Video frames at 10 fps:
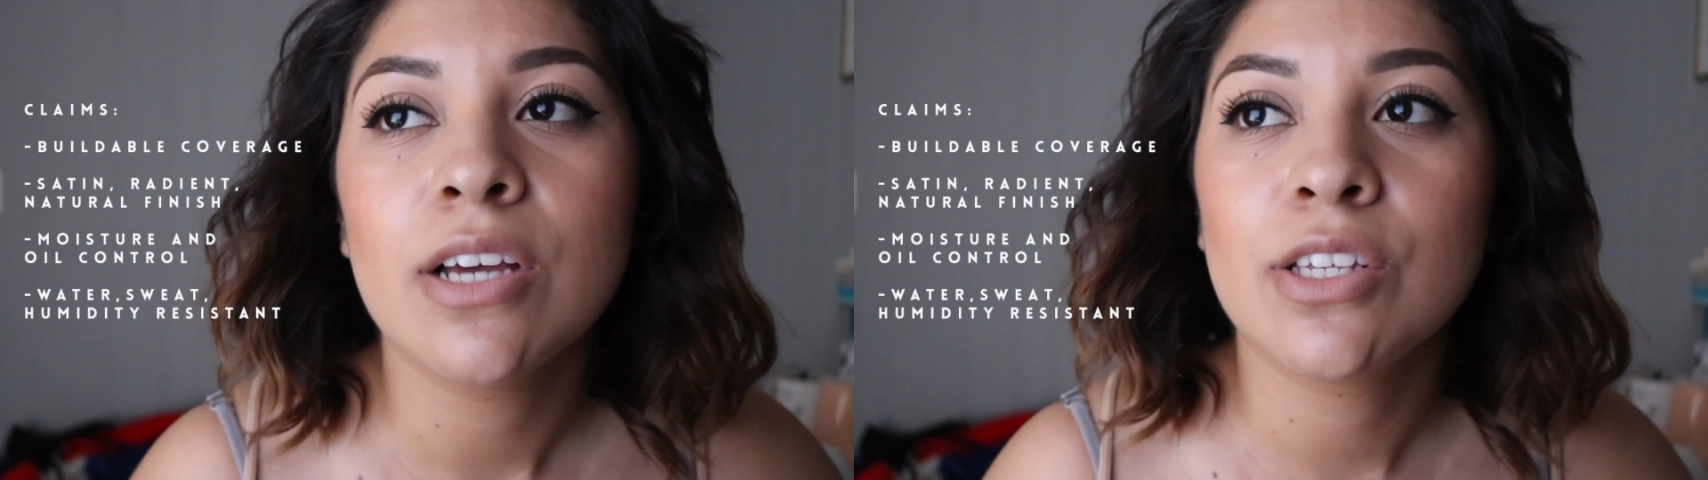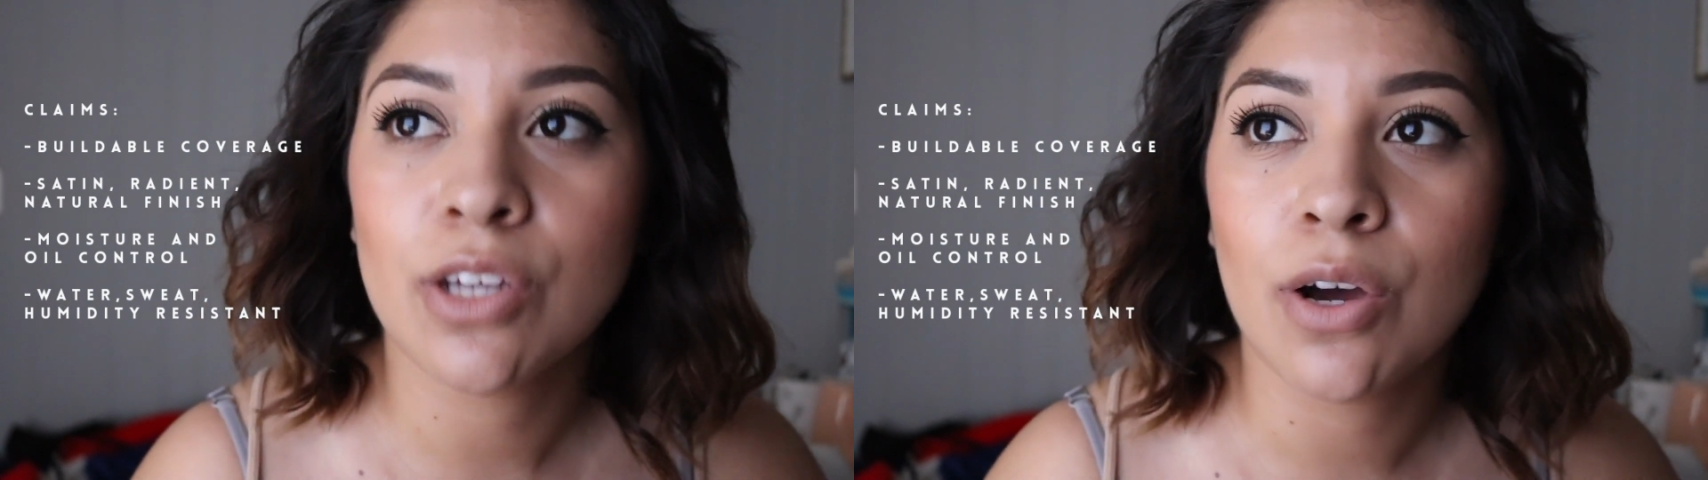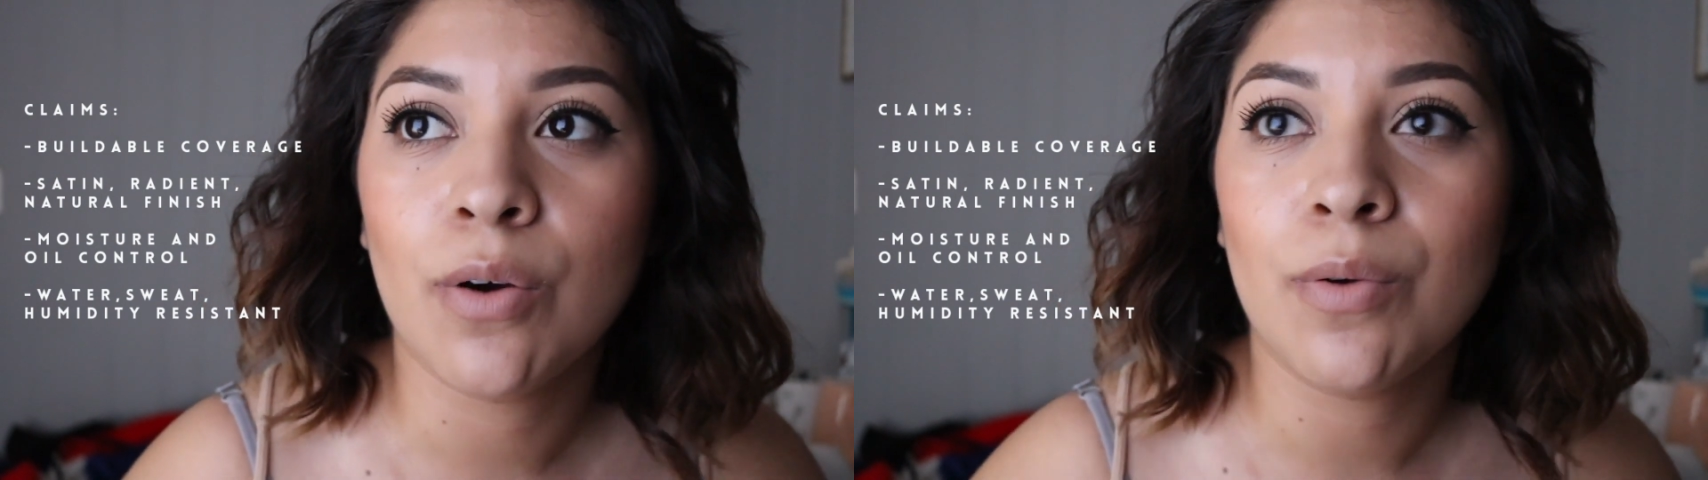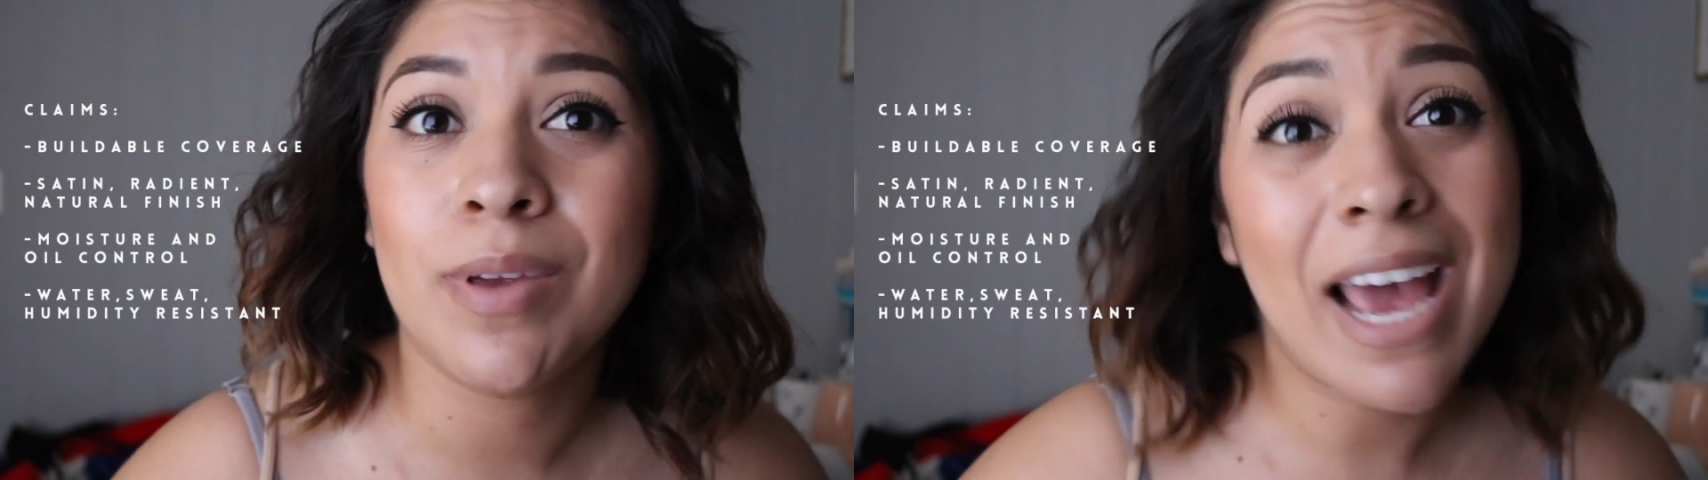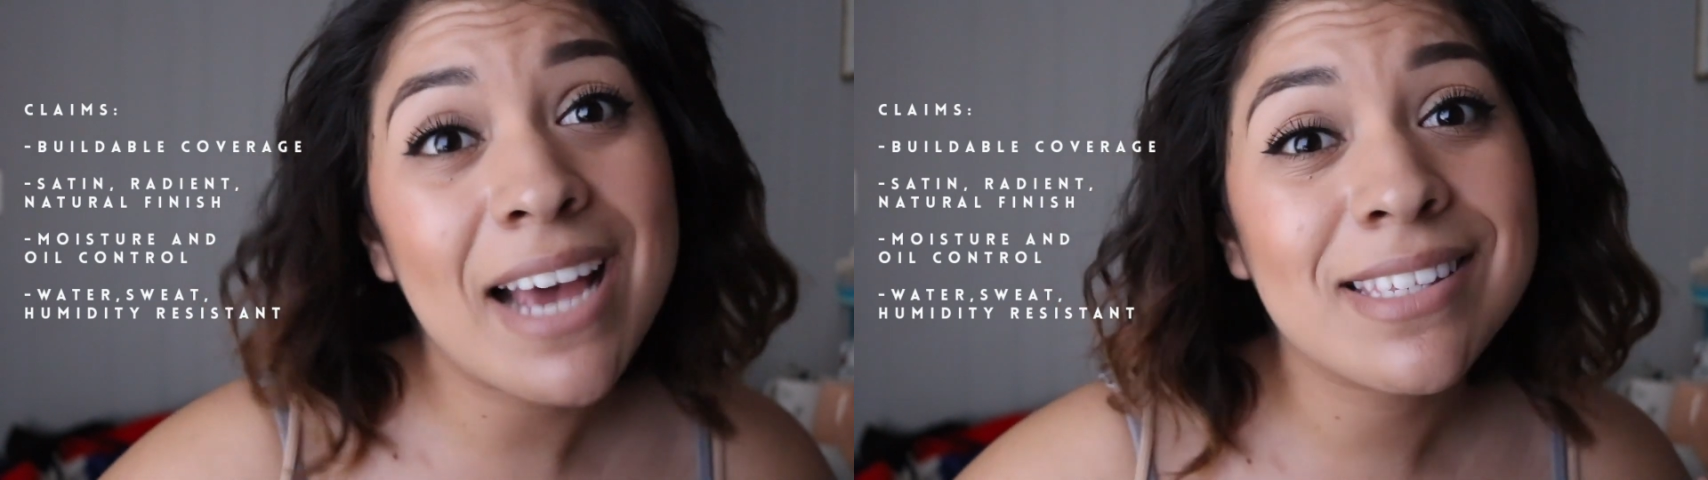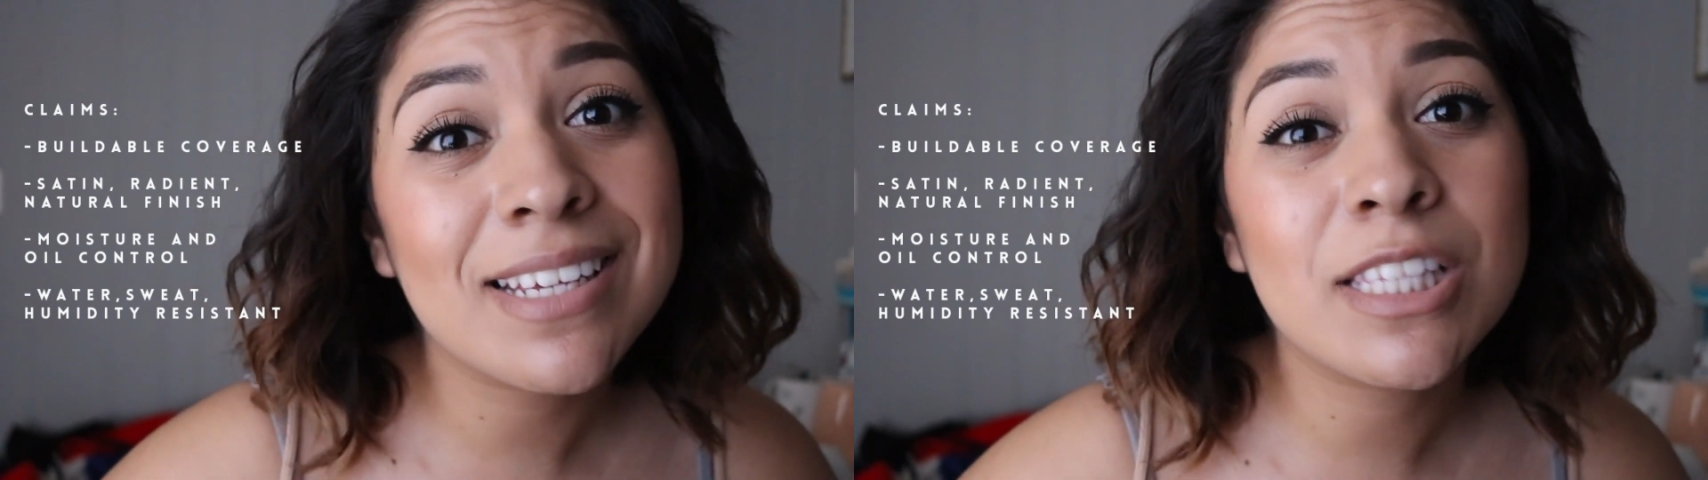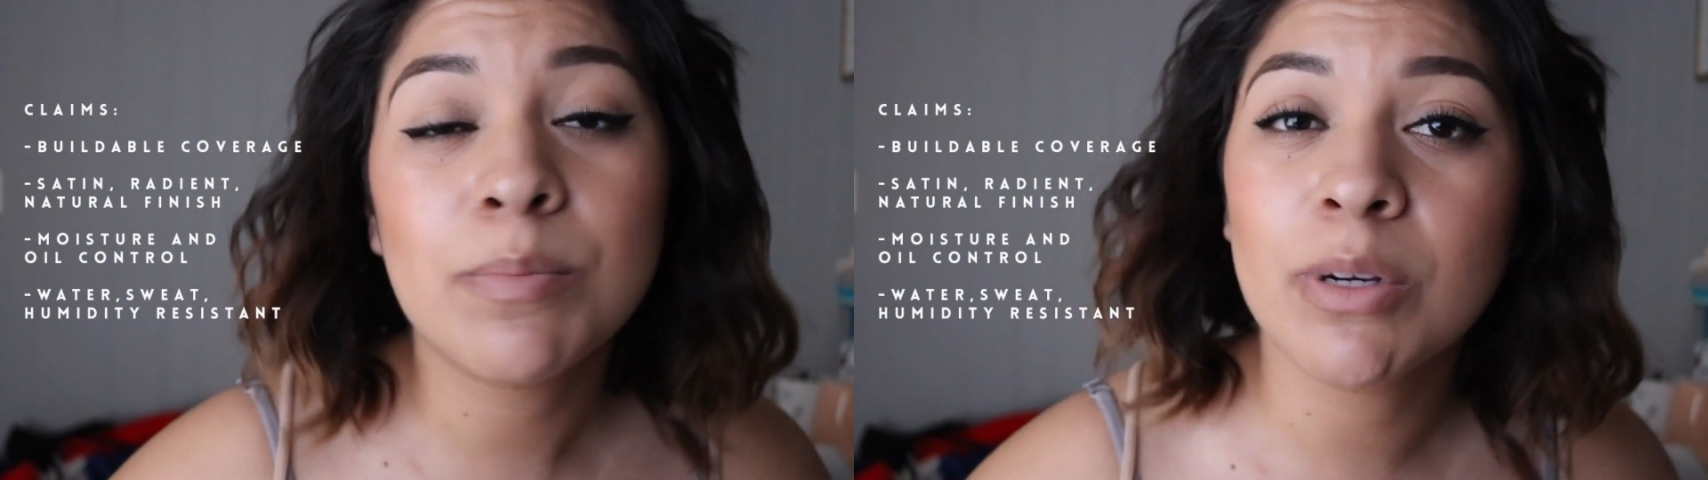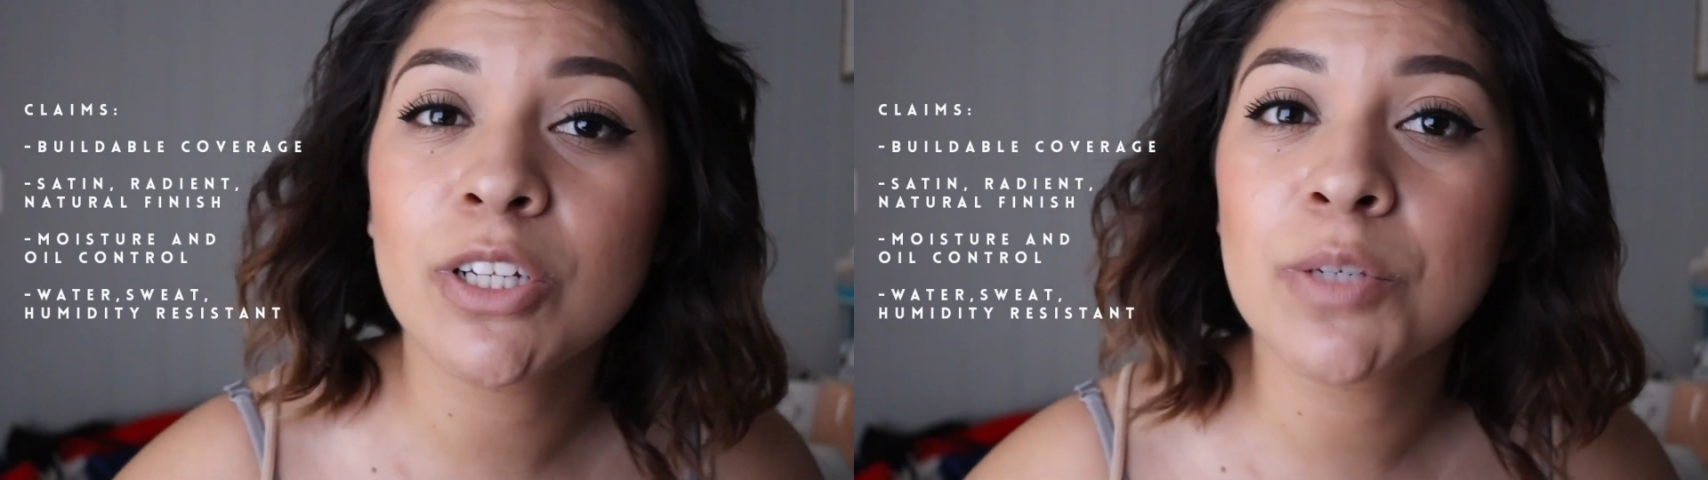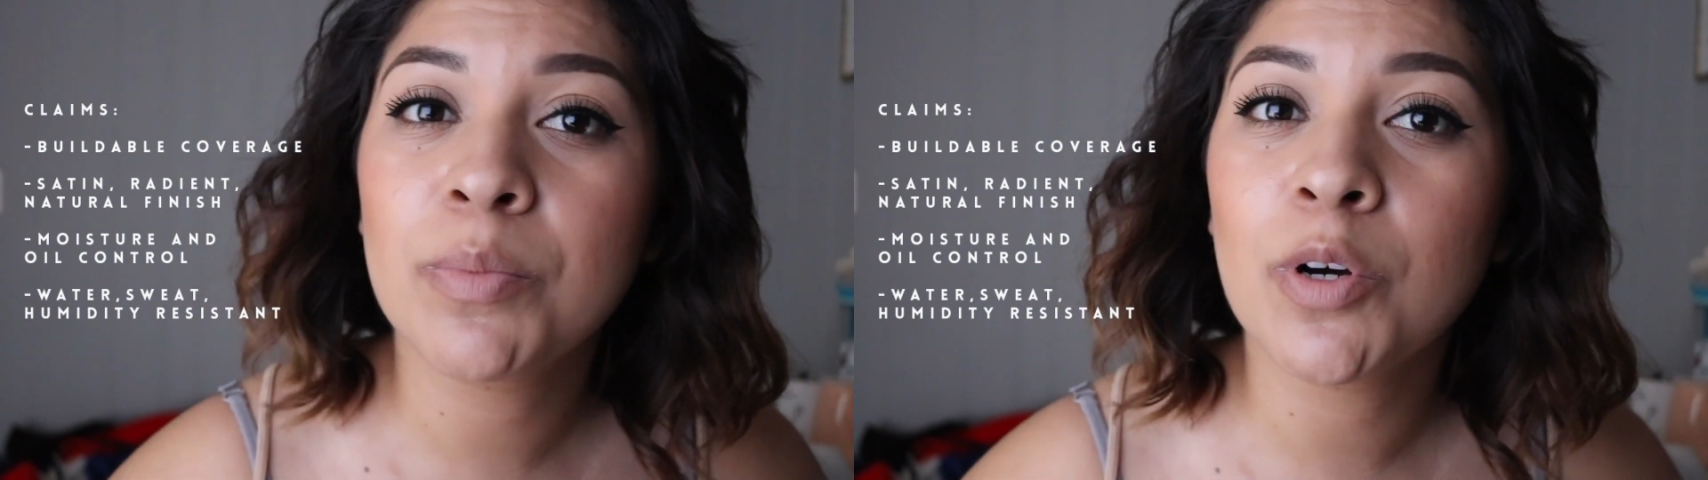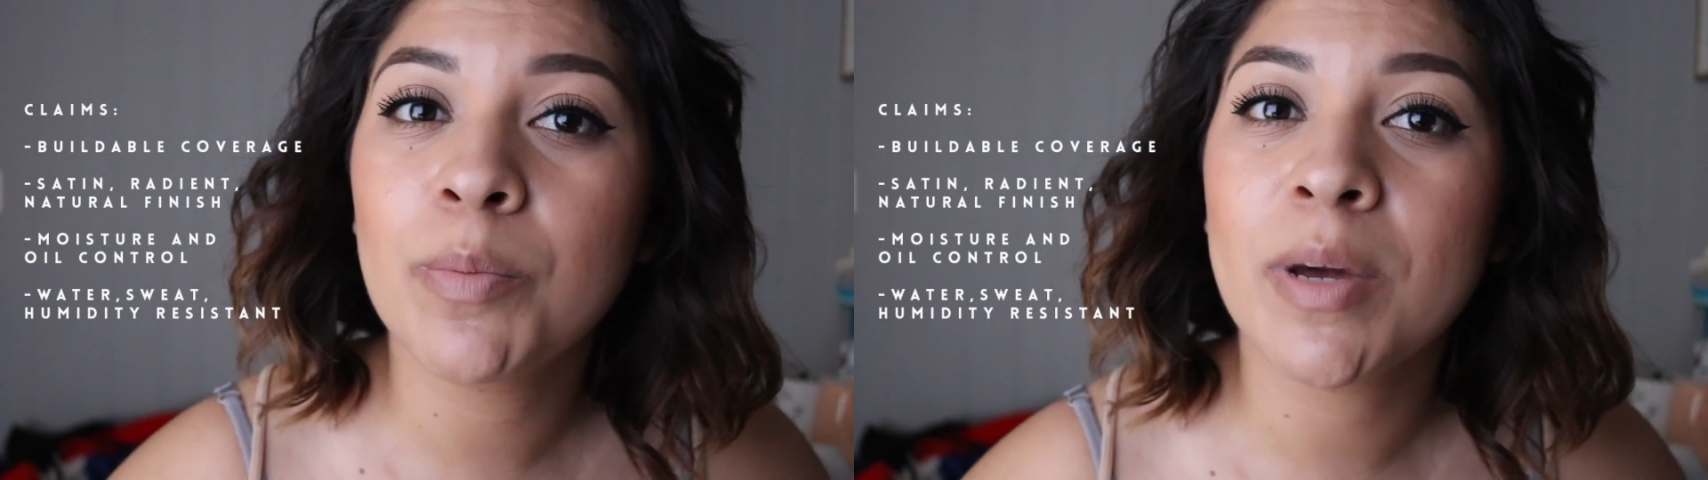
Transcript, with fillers: So yes, it's buildable,